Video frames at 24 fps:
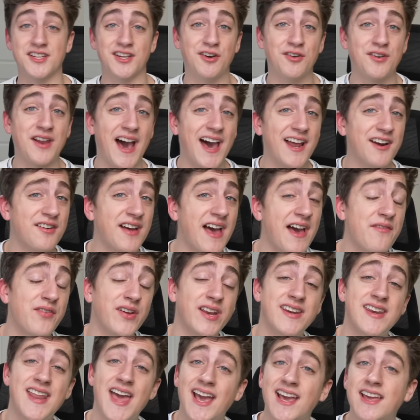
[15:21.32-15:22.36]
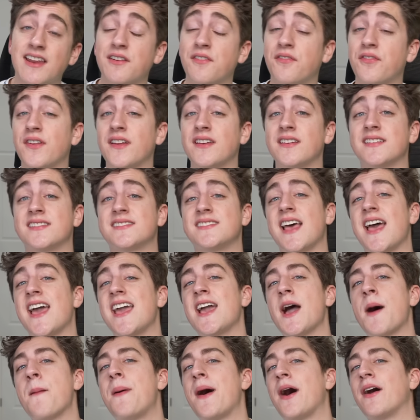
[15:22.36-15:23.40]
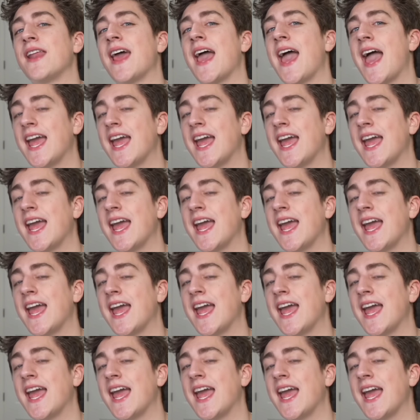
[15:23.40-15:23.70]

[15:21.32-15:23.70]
dude. I don't have a negative thing to say about